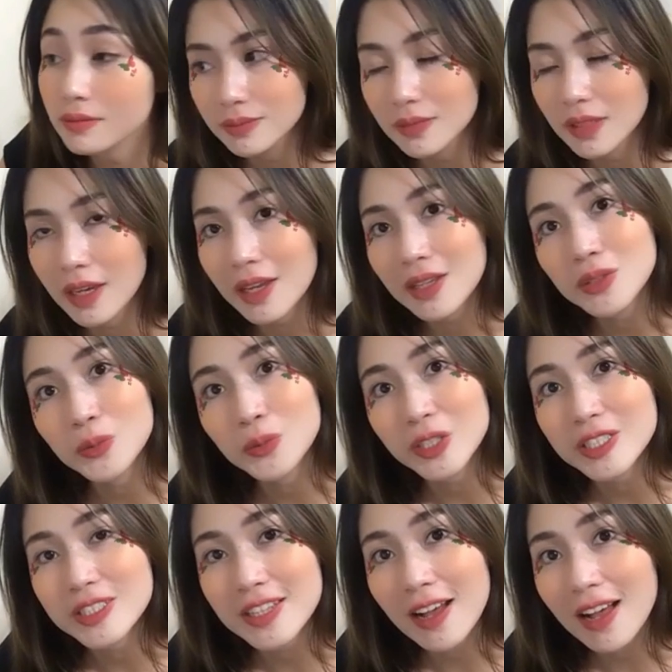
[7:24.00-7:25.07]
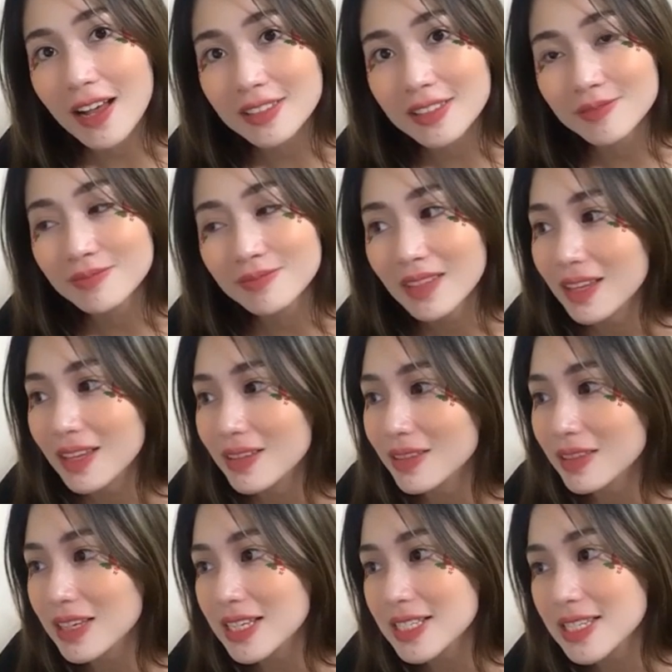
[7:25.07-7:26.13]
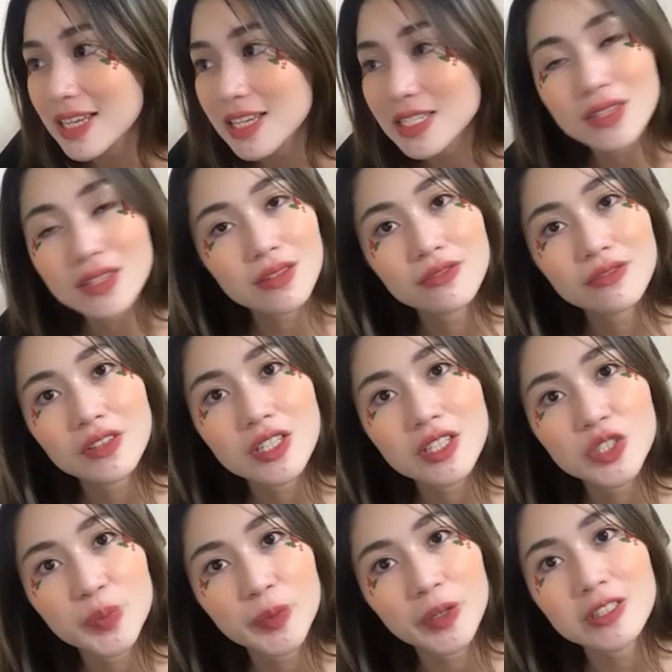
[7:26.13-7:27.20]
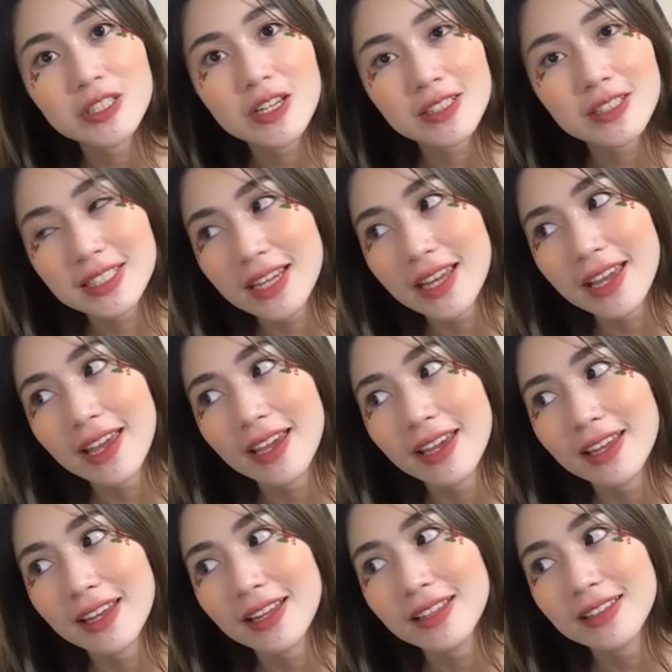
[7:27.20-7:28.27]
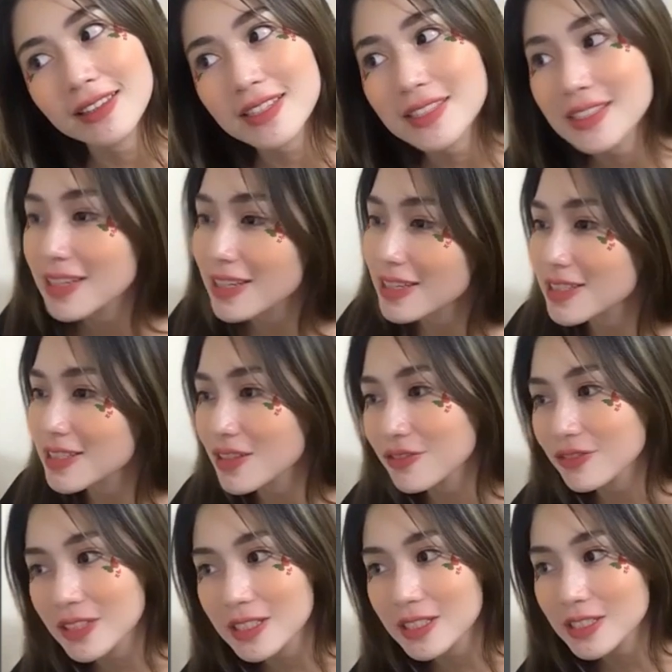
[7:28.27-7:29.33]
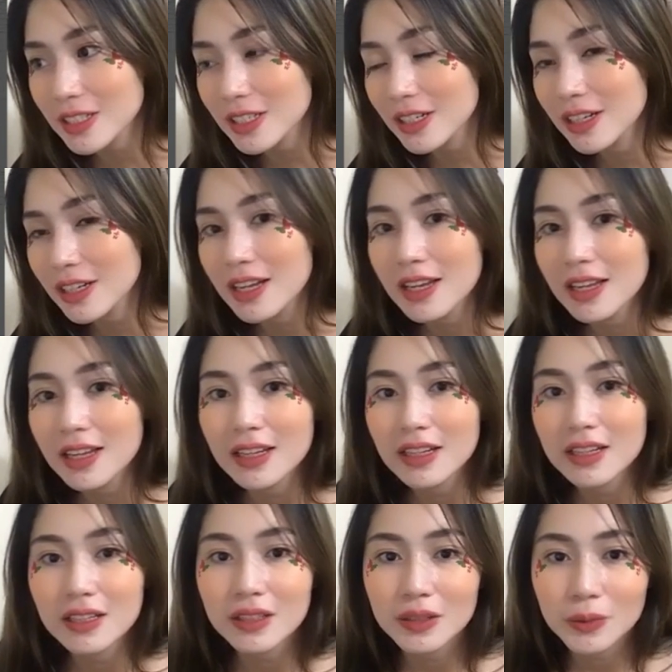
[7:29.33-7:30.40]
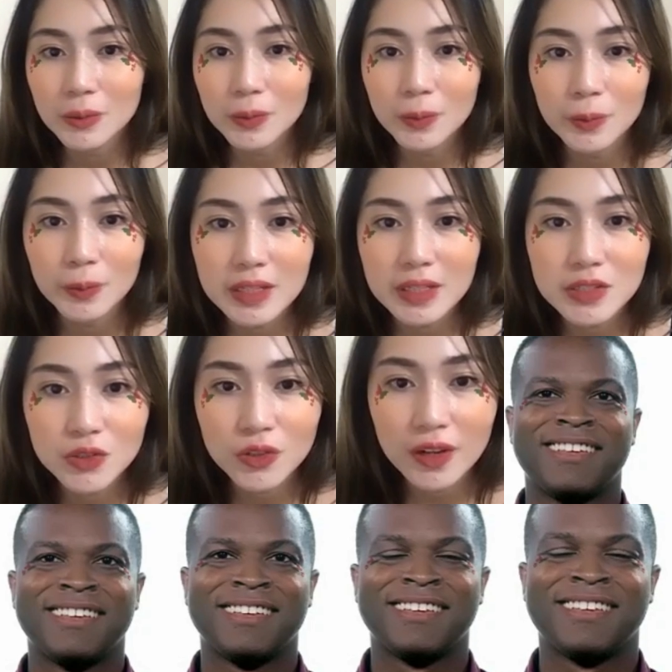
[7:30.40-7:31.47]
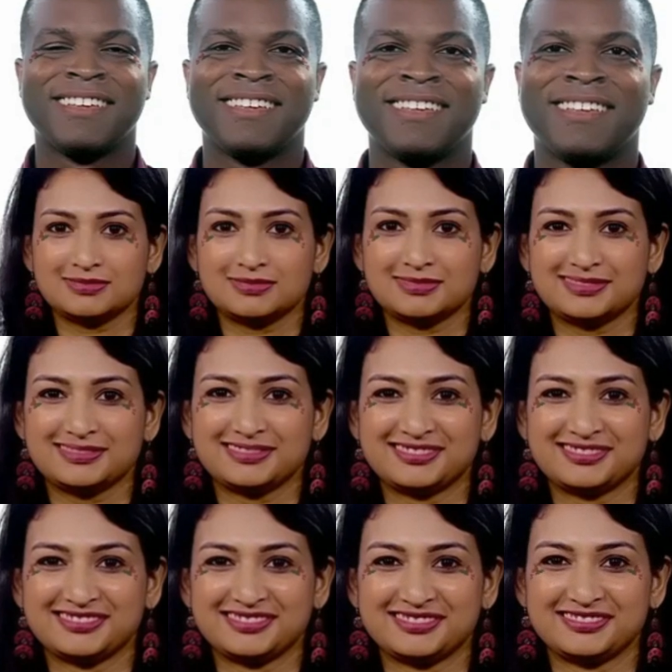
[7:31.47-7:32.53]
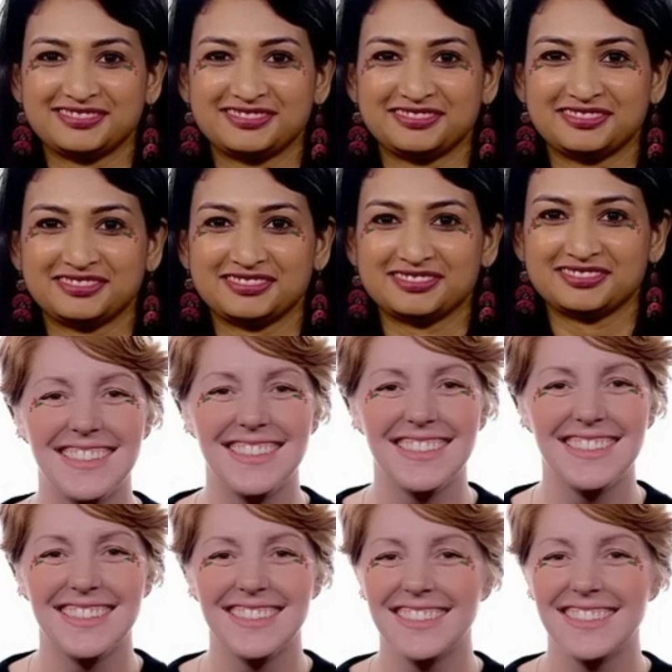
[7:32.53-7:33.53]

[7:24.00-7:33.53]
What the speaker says: And we're done! This is the finished product, and this is the filter. Let's try it to other people.